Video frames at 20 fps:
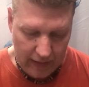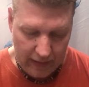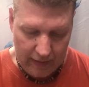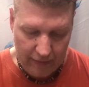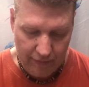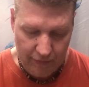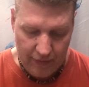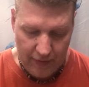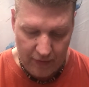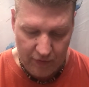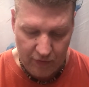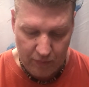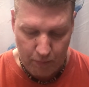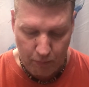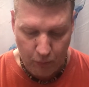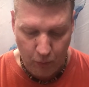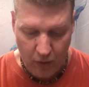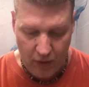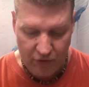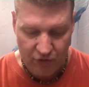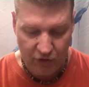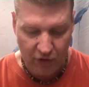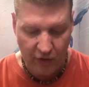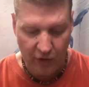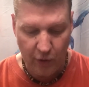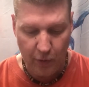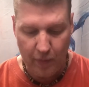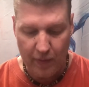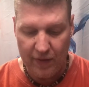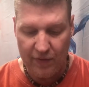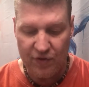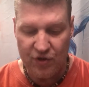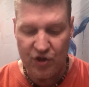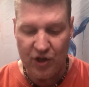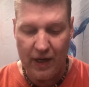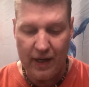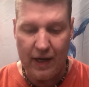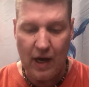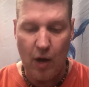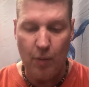give this brush a little bit of
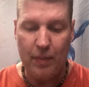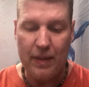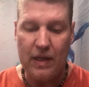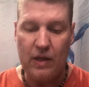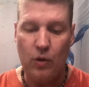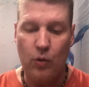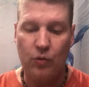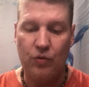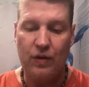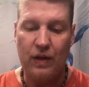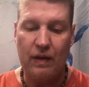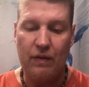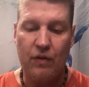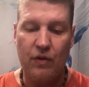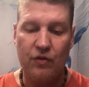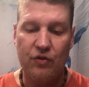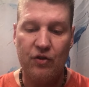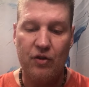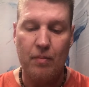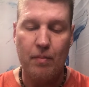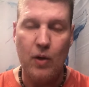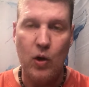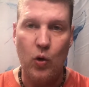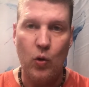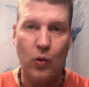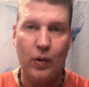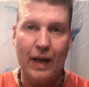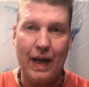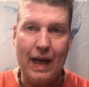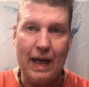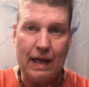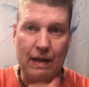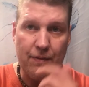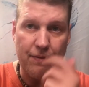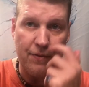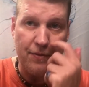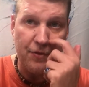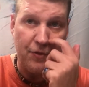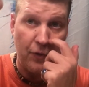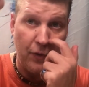shake. I'll be using the Semogue
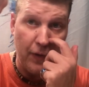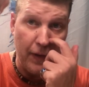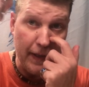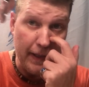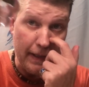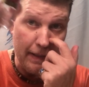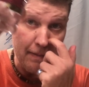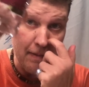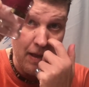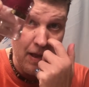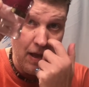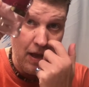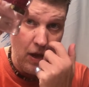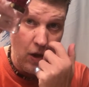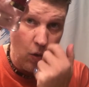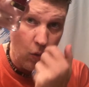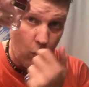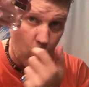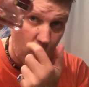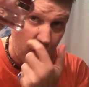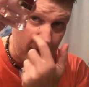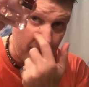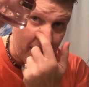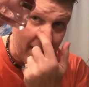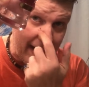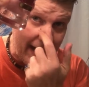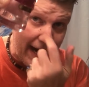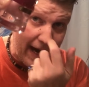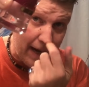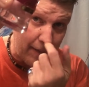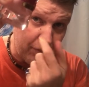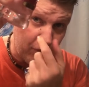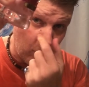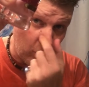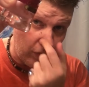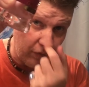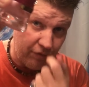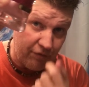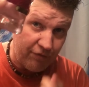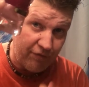830, one of my
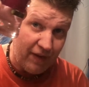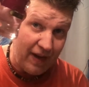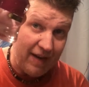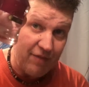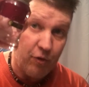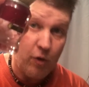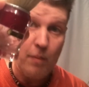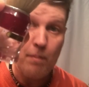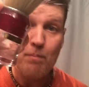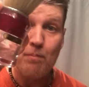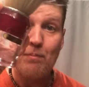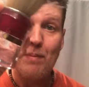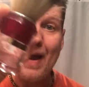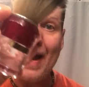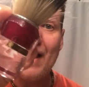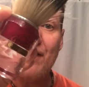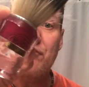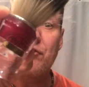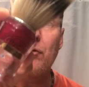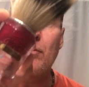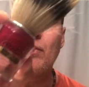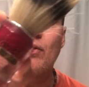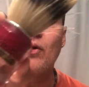absolute favorite Badger